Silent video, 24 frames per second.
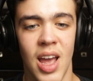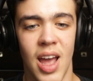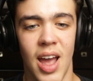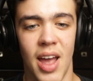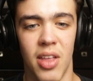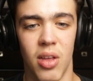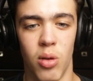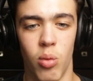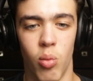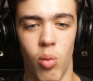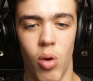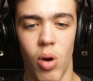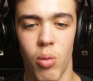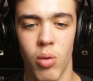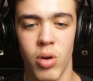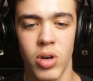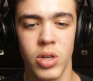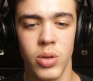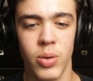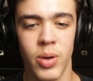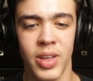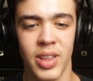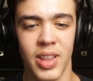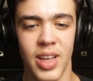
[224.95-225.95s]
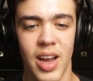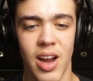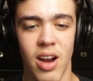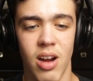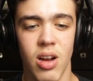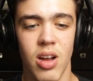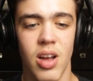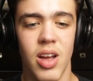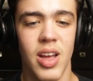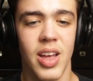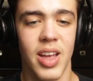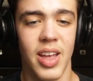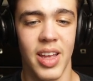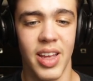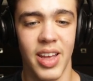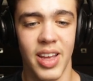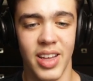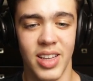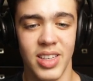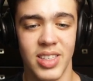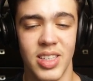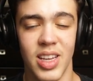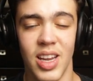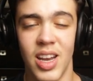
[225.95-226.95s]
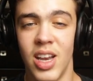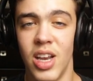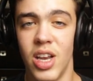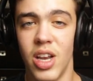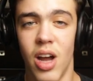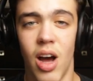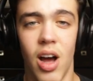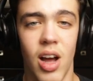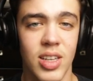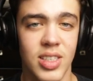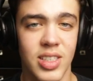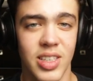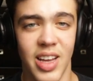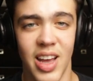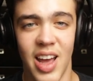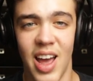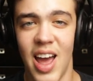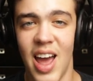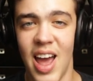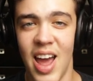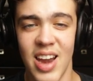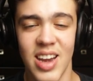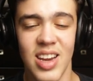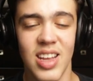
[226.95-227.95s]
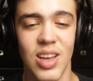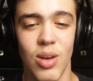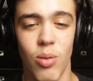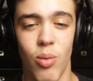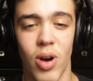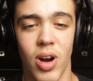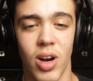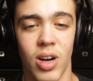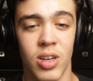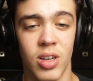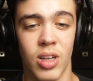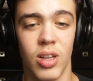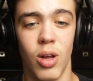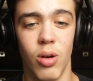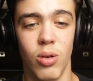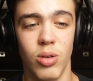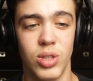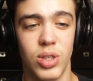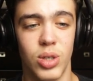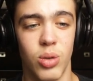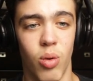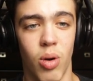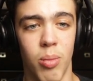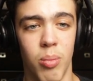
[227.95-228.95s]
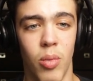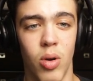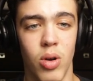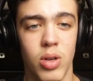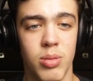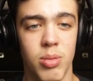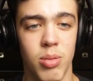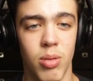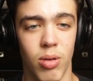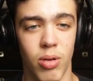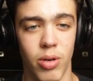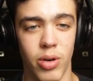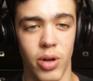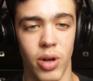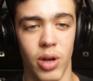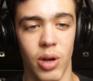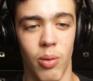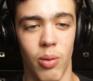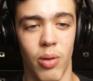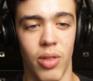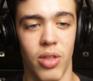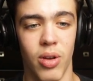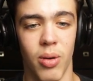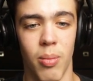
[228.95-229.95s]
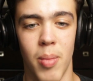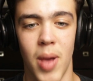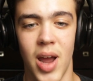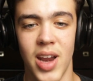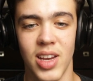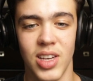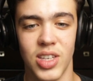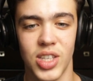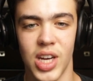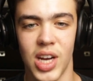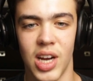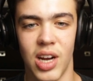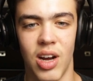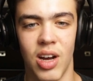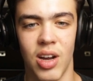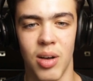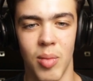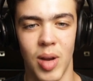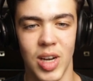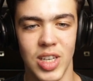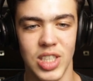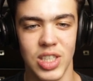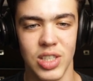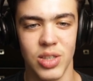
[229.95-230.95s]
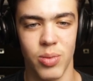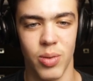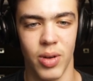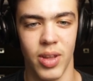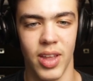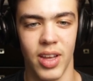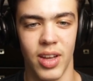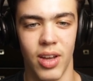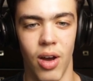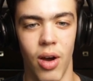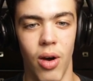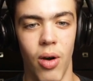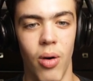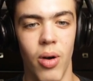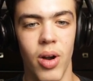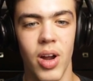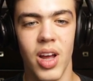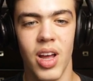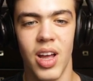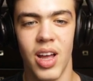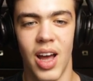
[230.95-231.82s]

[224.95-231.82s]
And then what we're doing there is not anywhere close to what most people are doing with their Manychat automations, where they go